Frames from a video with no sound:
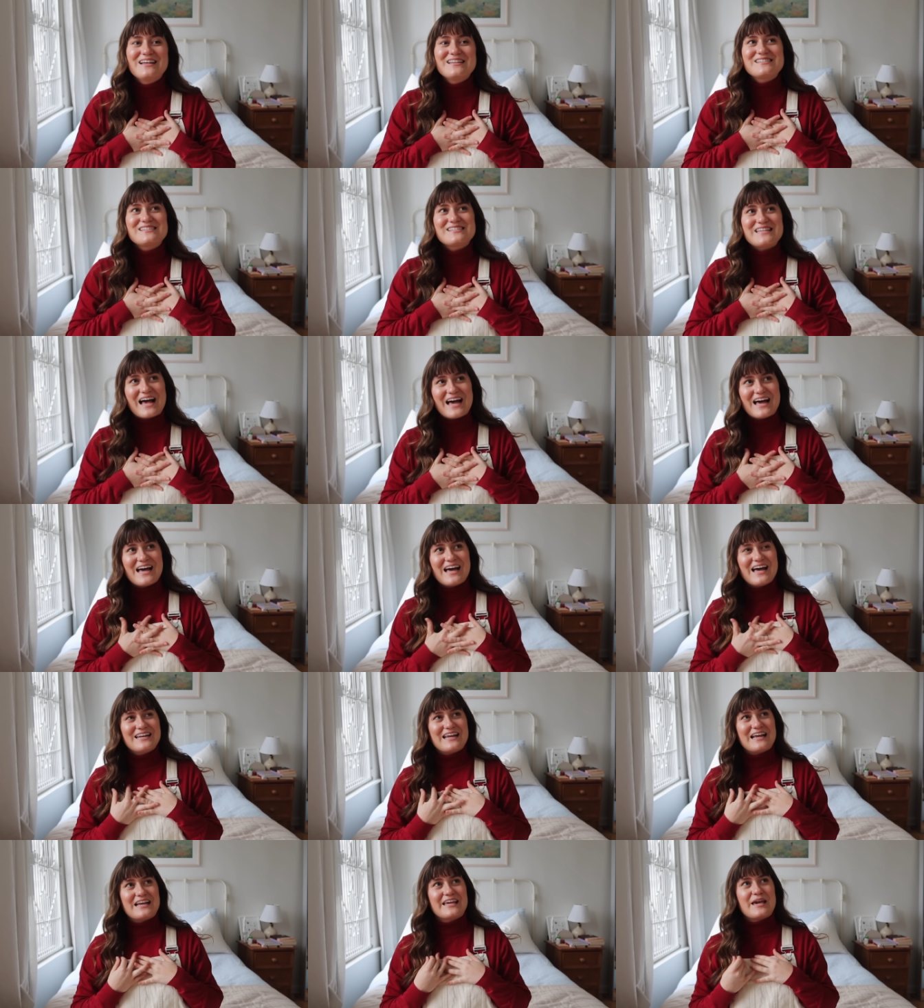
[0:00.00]

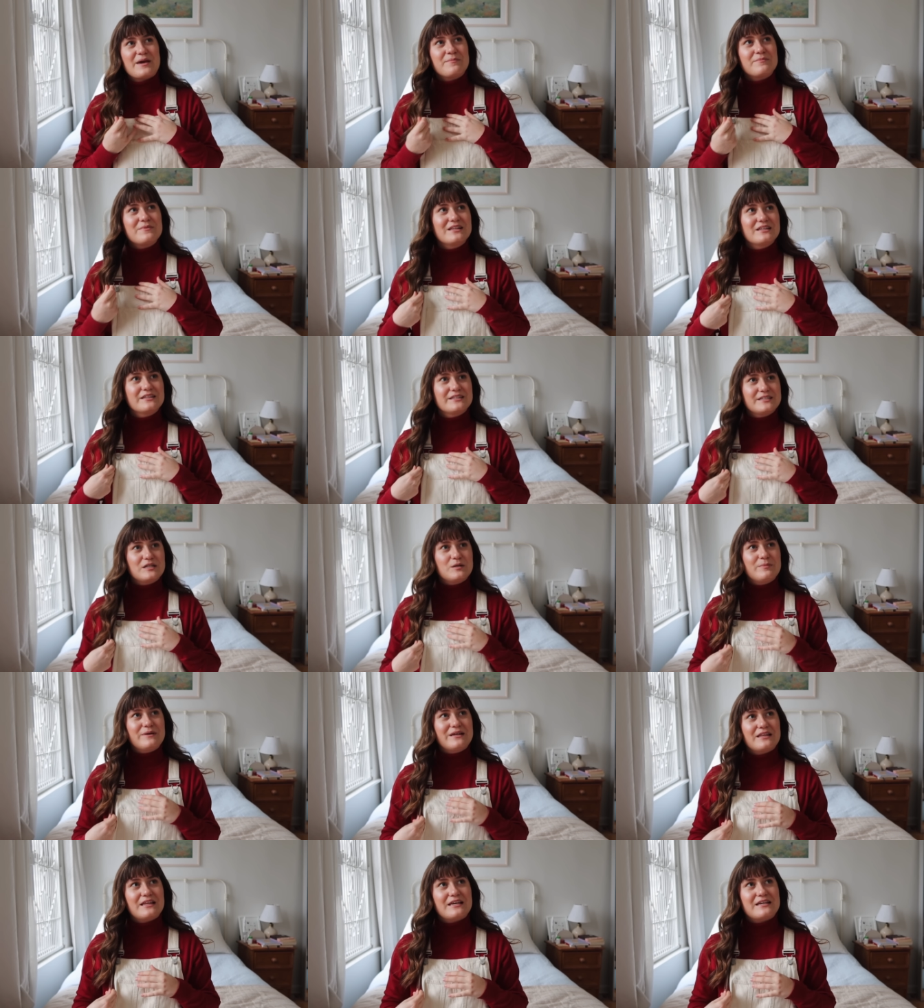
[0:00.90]
sad and can be a little
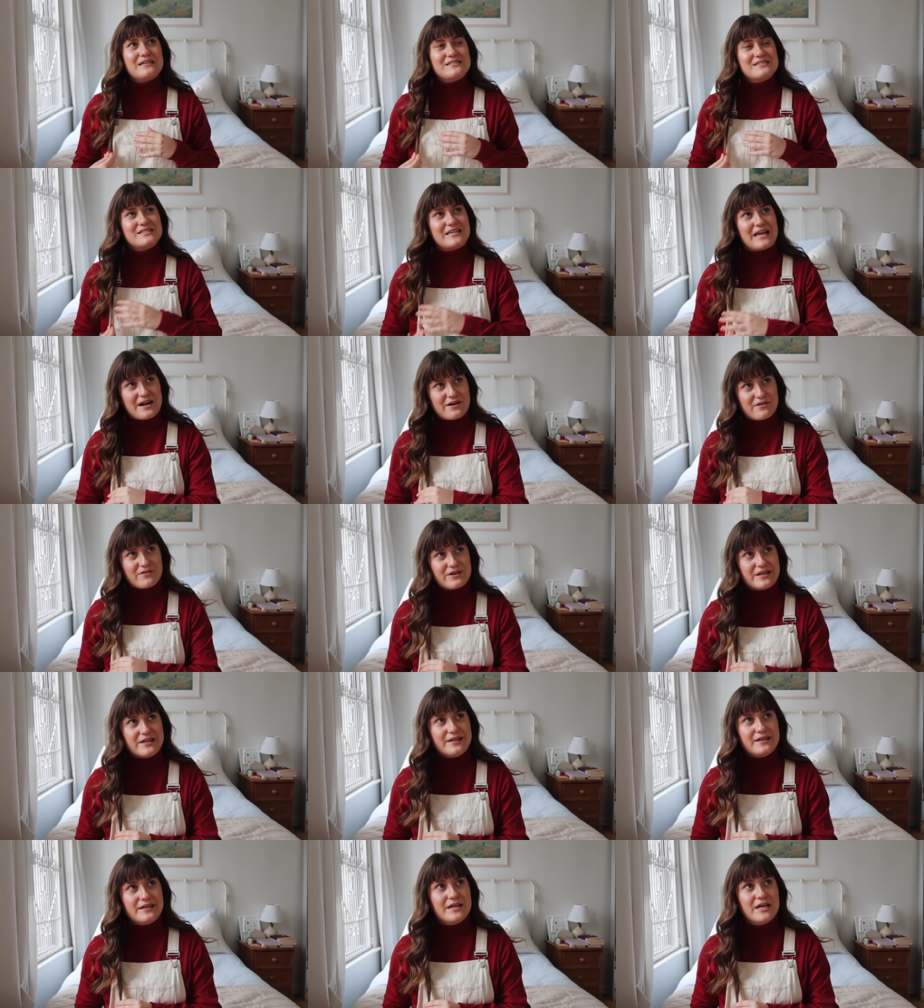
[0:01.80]
bit like
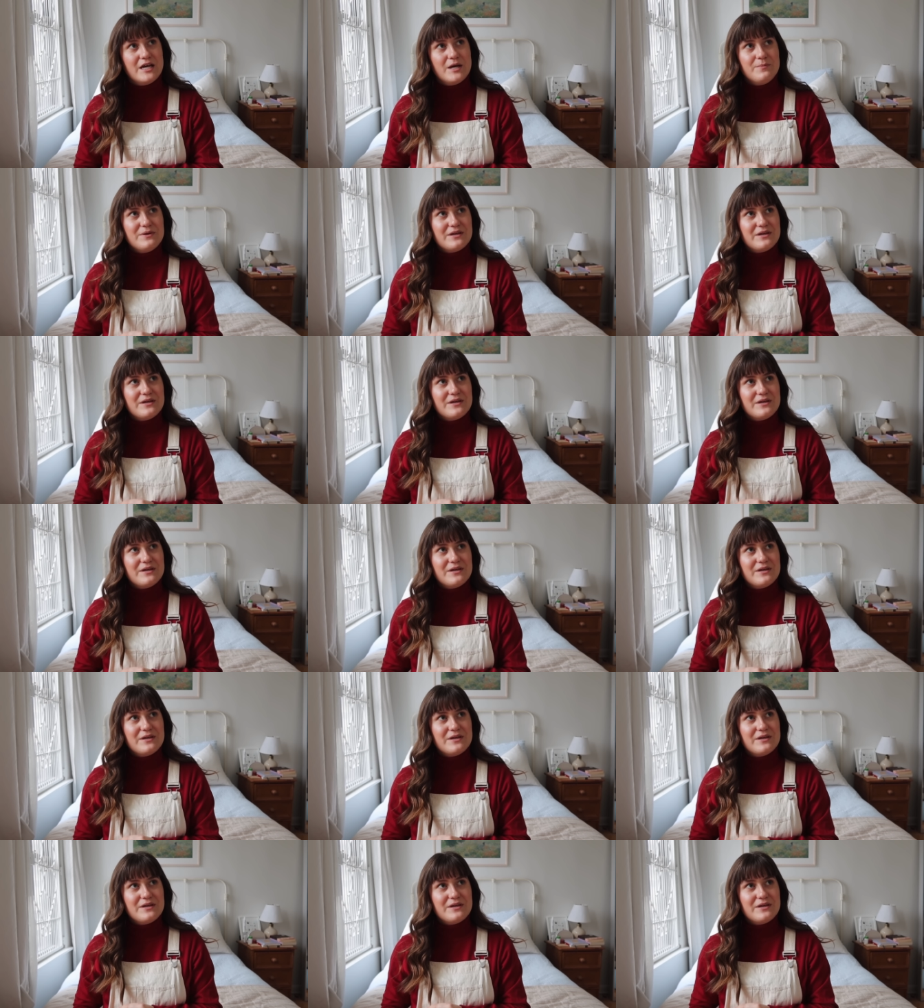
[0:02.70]
scary